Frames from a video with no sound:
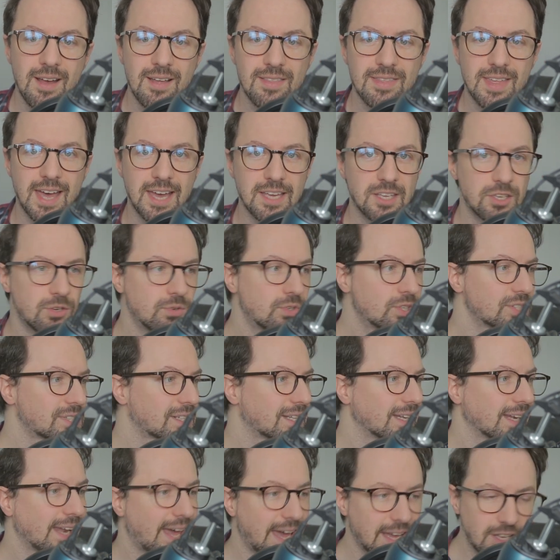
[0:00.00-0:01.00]
that you
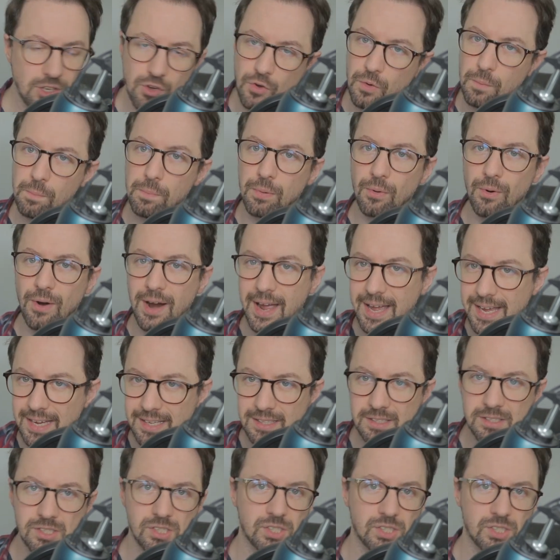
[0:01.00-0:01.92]
just let your brain